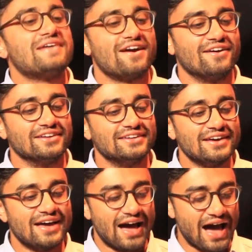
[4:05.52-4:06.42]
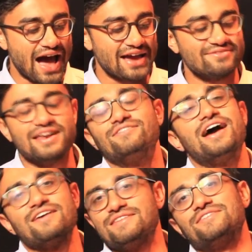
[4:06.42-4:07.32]
him Harold. I've
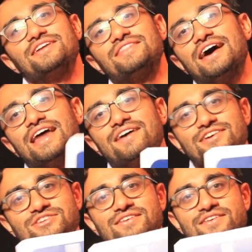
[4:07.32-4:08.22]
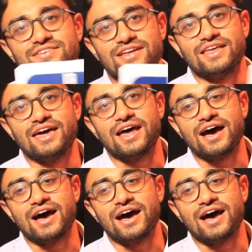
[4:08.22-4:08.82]
never done that. I've never done that.